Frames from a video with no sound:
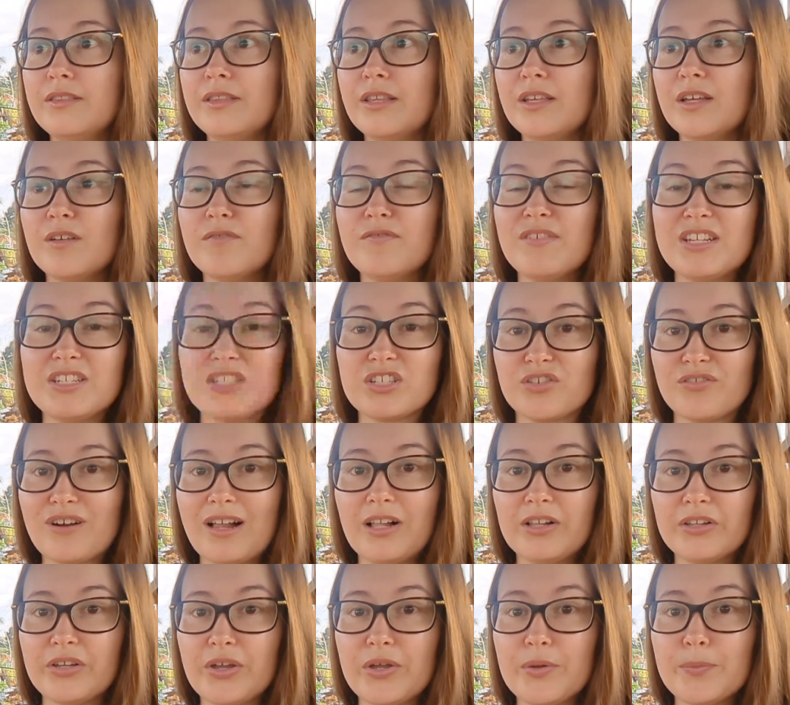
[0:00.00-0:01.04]
the
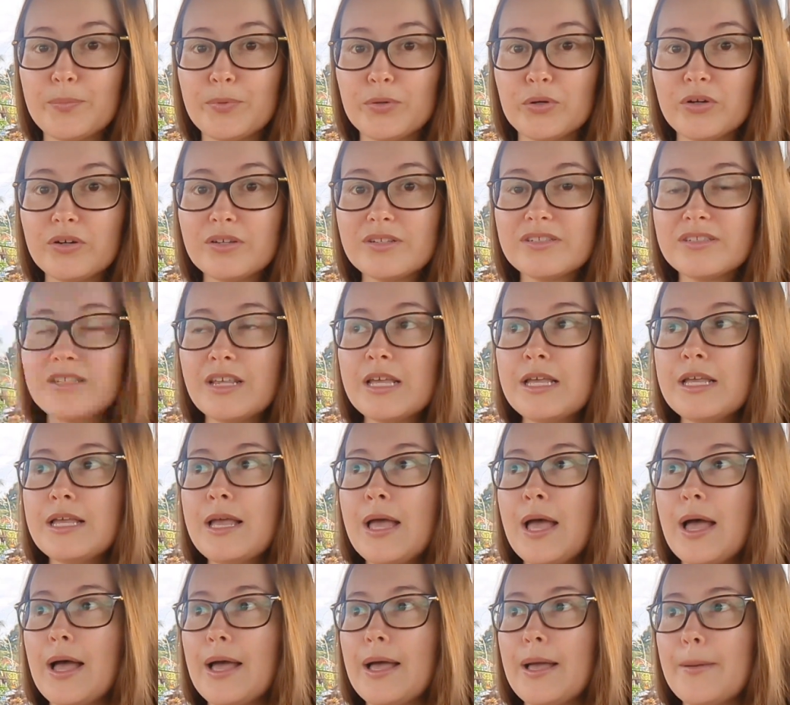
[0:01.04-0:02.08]
Fitzcarraldo books,
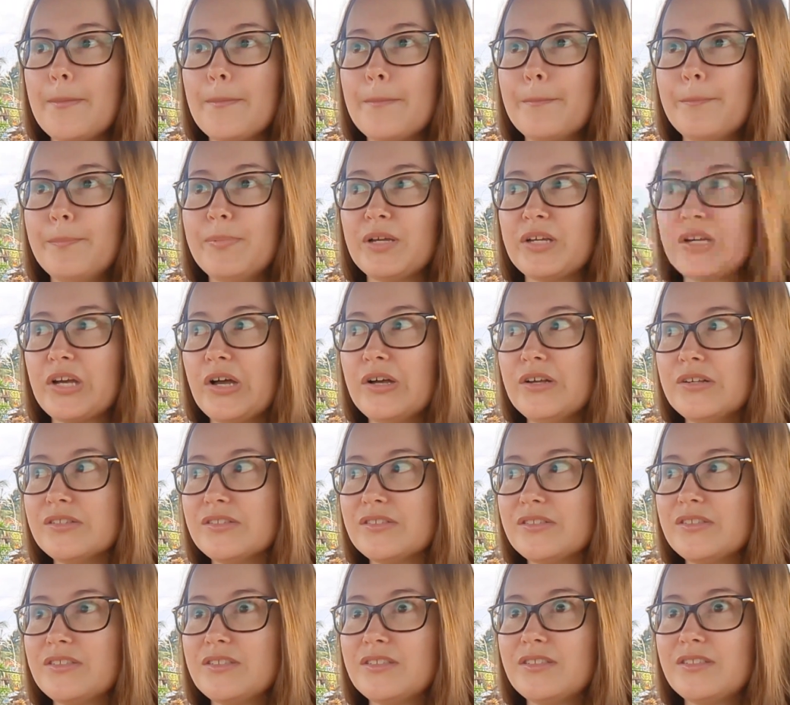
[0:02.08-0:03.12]
um,
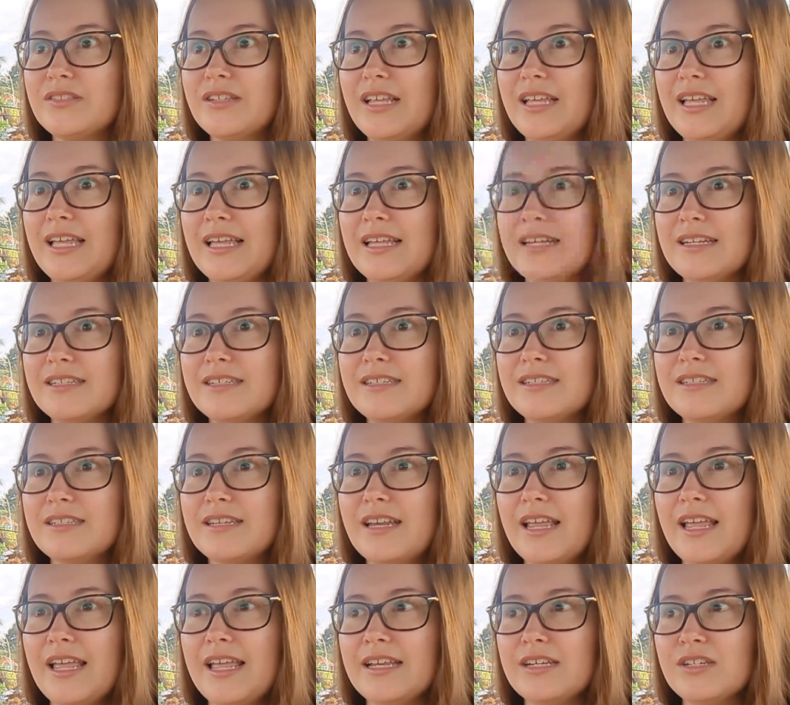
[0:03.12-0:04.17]
because it
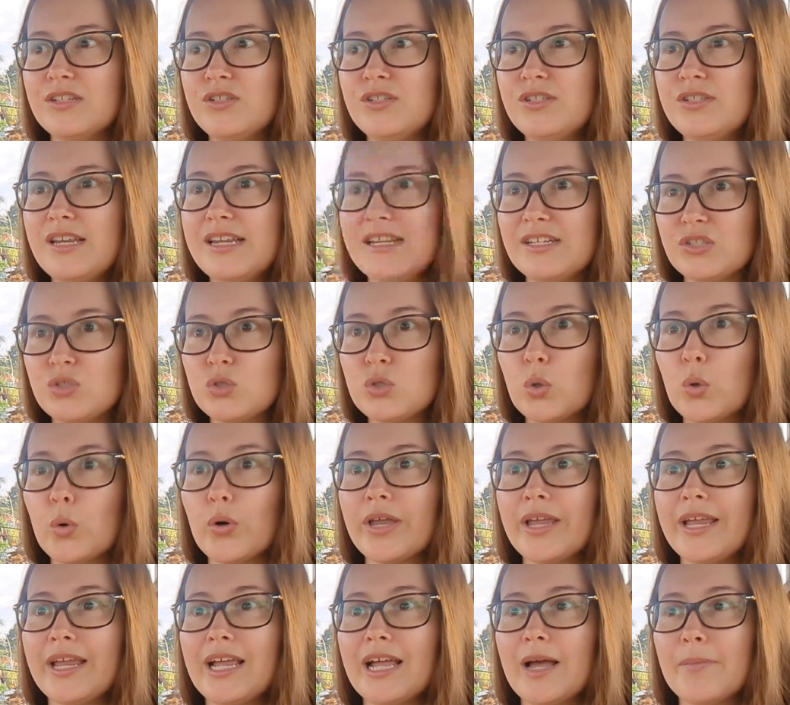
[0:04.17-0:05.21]
it is
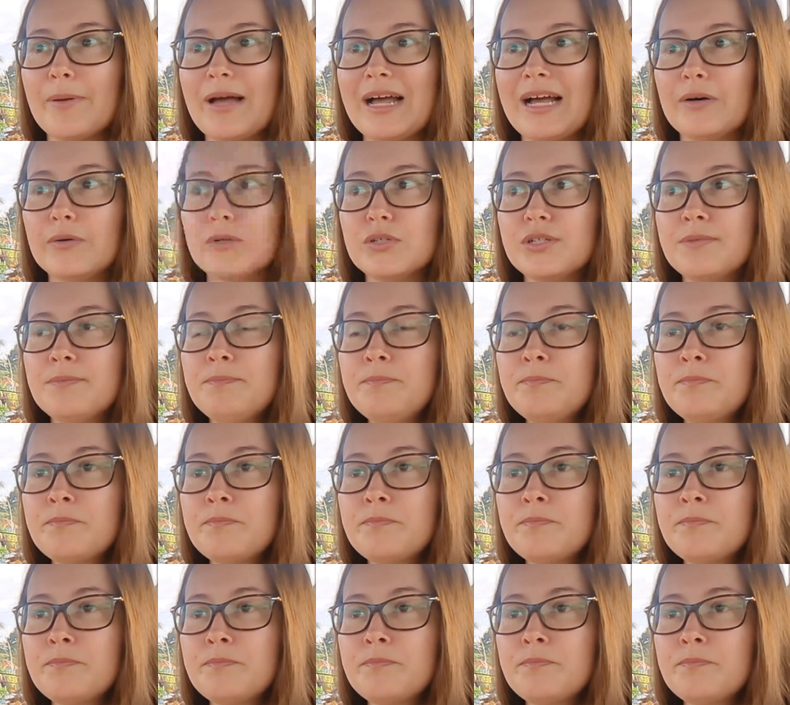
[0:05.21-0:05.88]
talking about